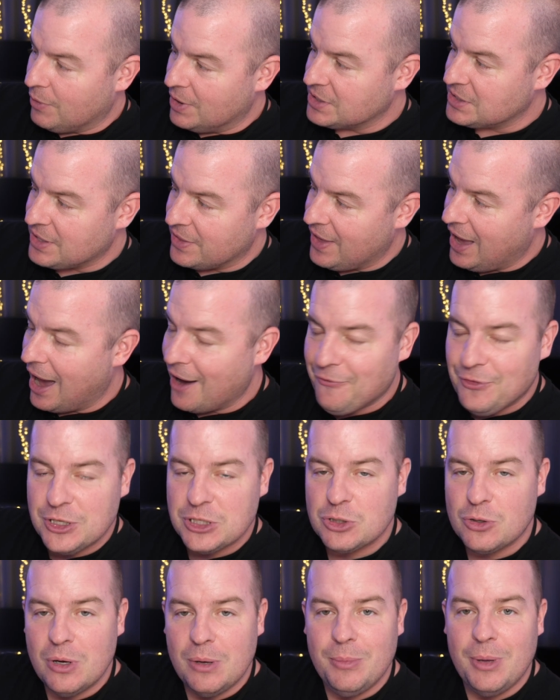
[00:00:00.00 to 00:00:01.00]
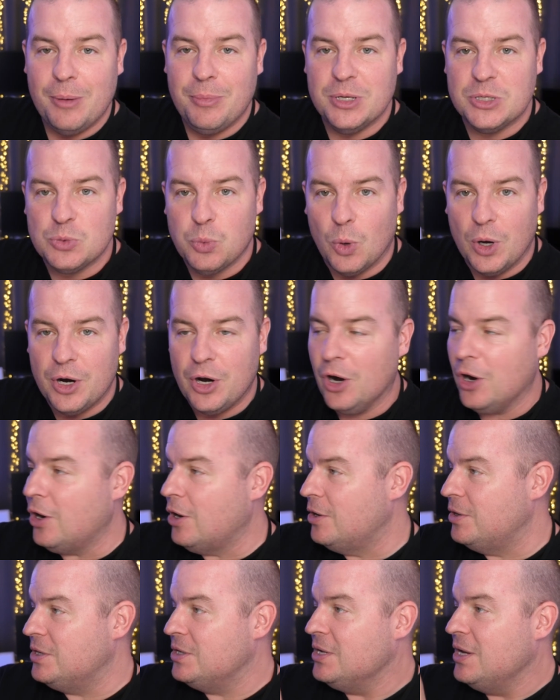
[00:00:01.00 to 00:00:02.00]
rest of the half of the screen, maybe it's one
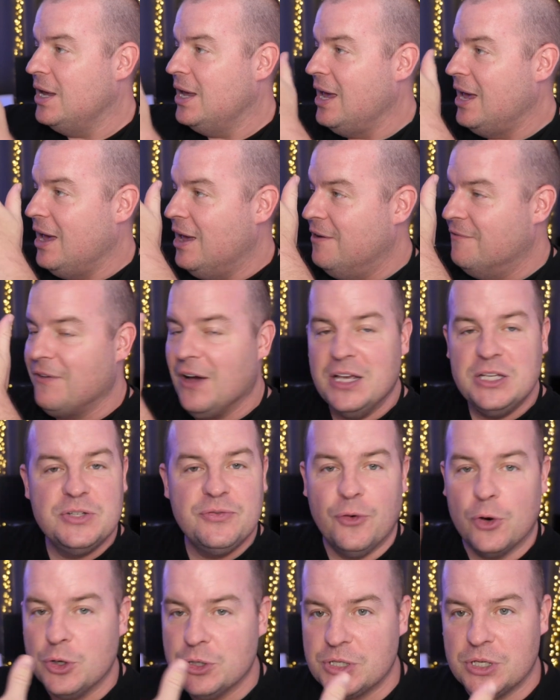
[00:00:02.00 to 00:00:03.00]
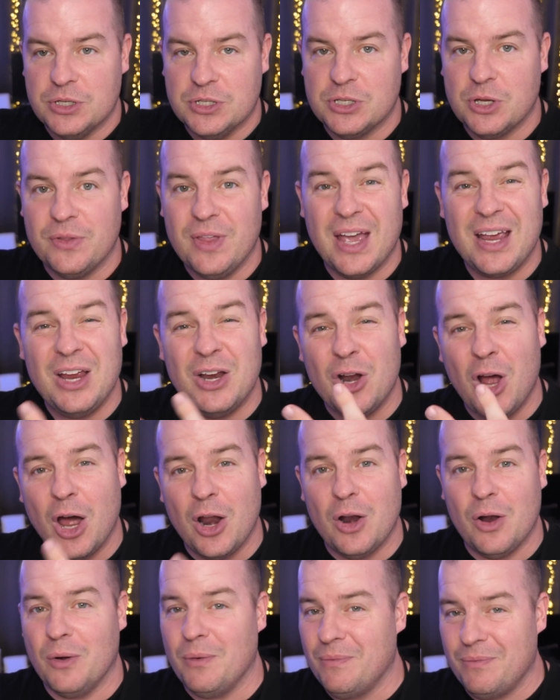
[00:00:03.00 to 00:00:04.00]
hertz and vice versa so that you're
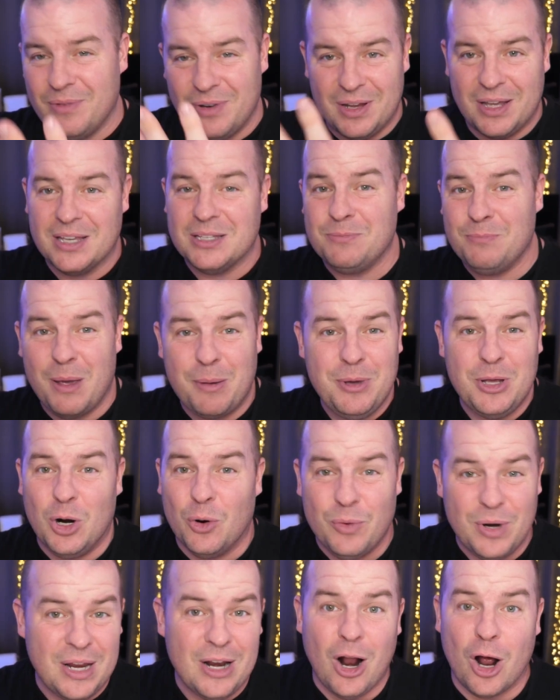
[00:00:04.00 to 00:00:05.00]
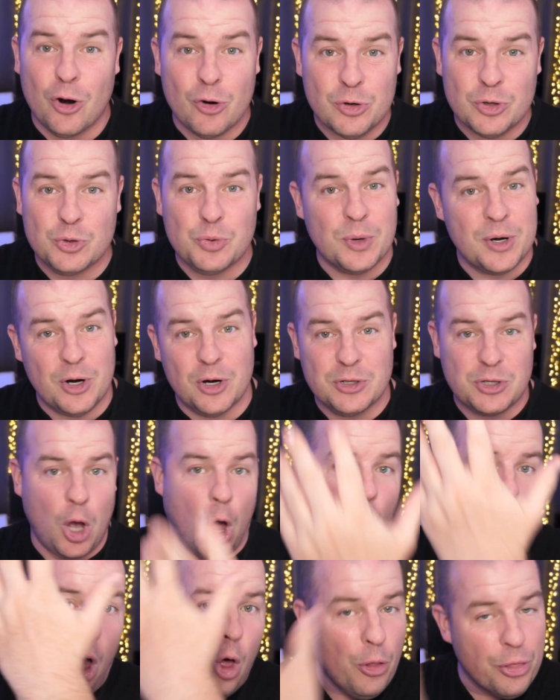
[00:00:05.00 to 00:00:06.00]
not because maybe you don't need 120 hertz
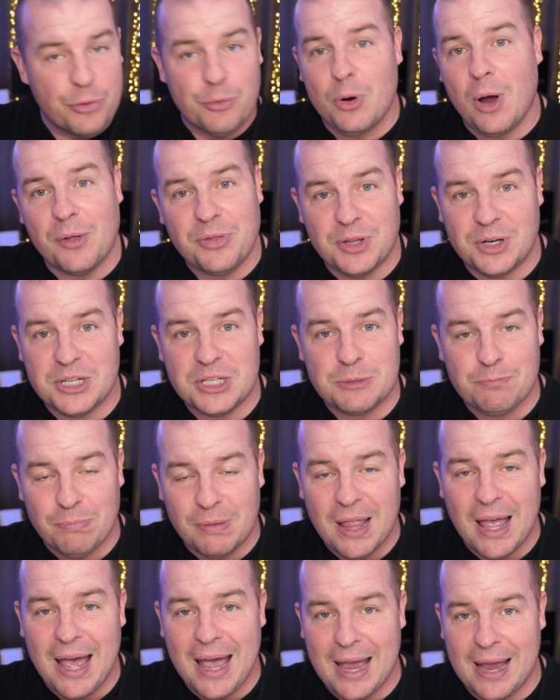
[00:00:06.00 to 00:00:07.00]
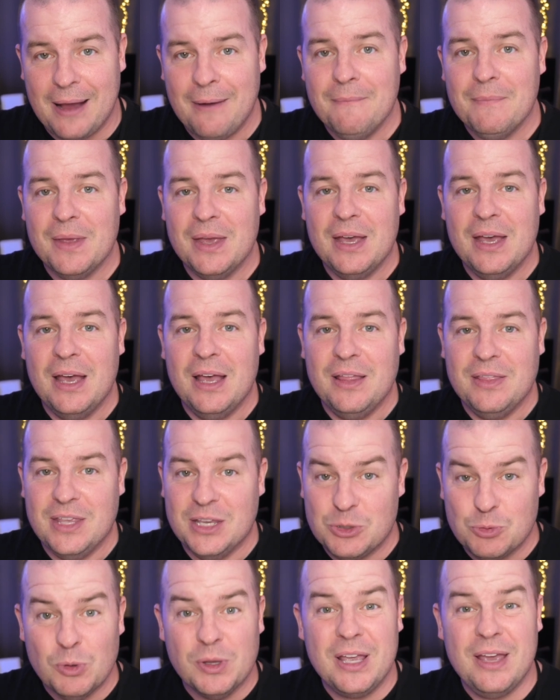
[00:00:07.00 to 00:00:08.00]
all throughout the display
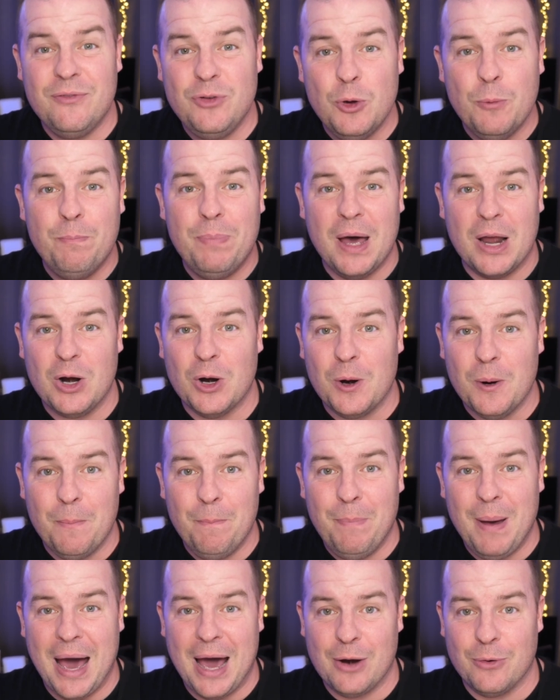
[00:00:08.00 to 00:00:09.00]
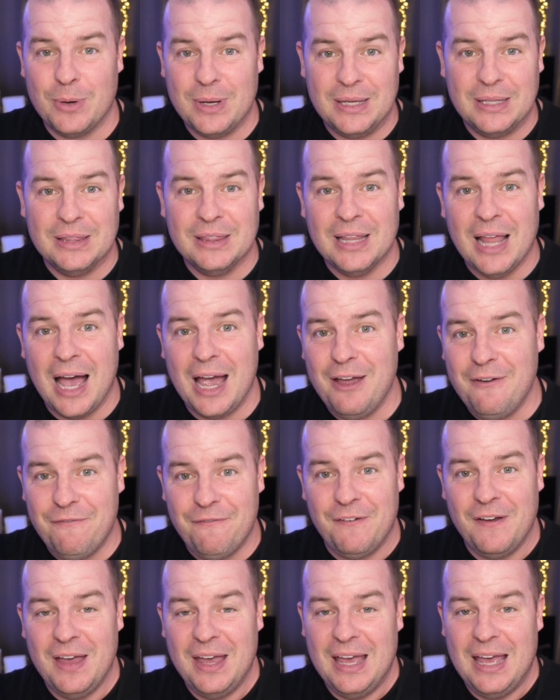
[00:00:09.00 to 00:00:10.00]
this will give you better battery
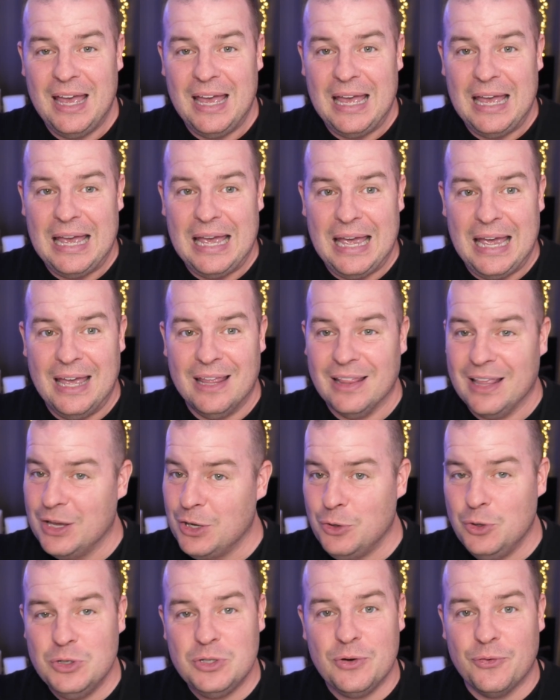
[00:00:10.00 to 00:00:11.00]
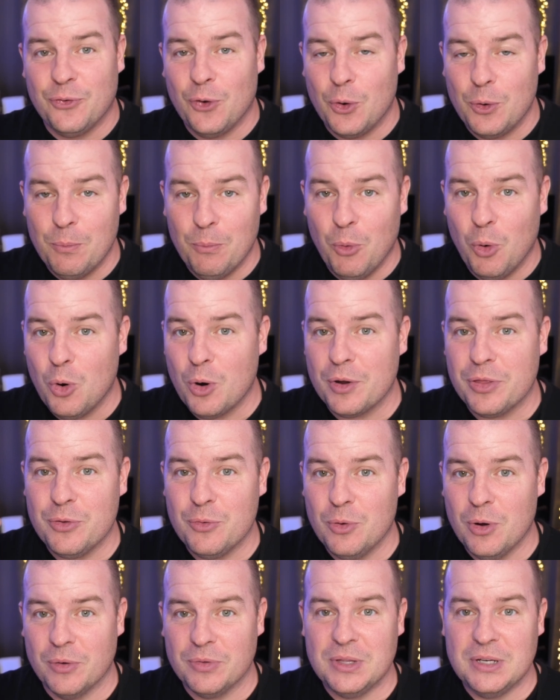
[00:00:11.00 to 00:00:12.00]
life and let you use your phone more
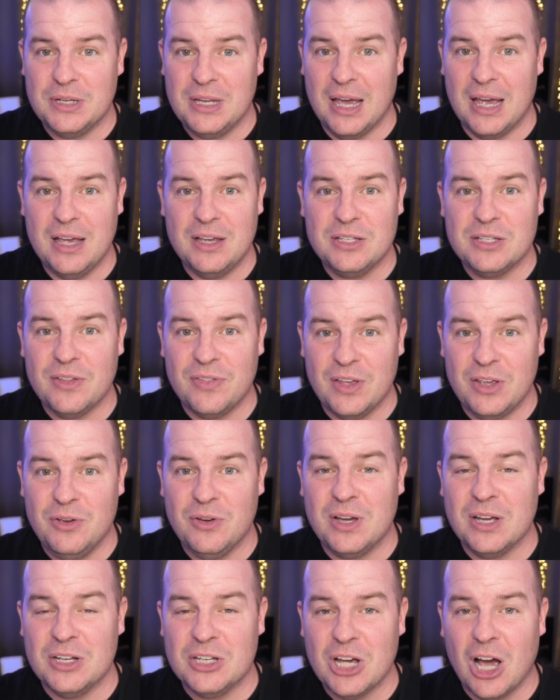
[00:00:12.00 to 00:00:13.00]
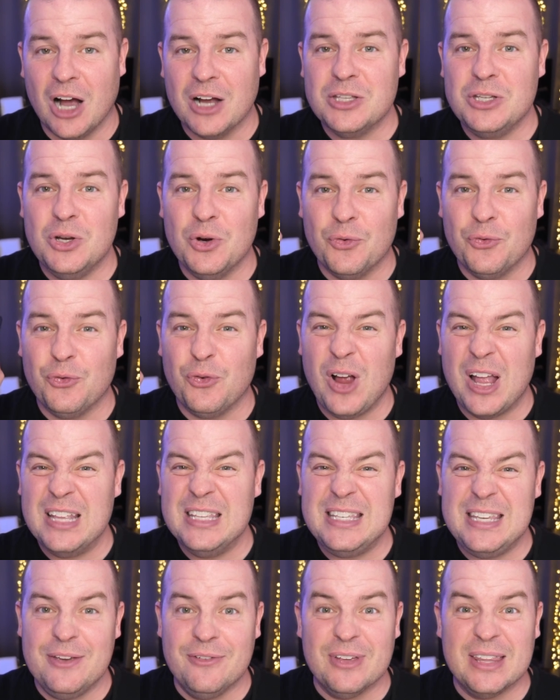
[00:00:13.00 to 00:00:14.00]
throughout the day so that you can talk to your
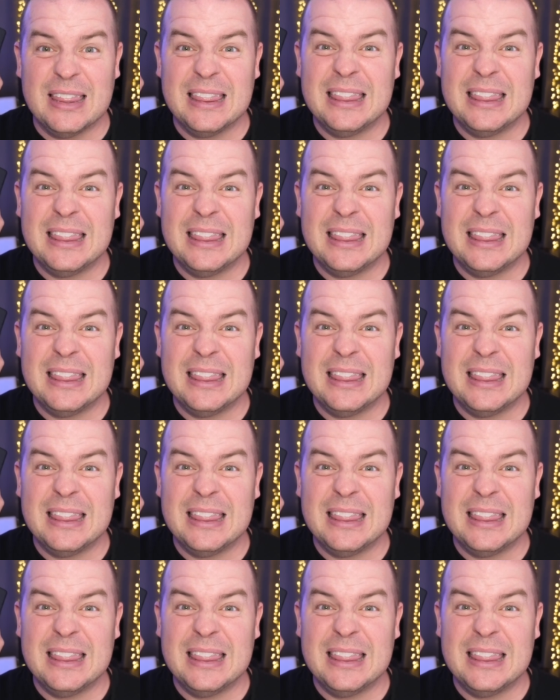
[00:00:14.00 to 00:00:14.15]
friends even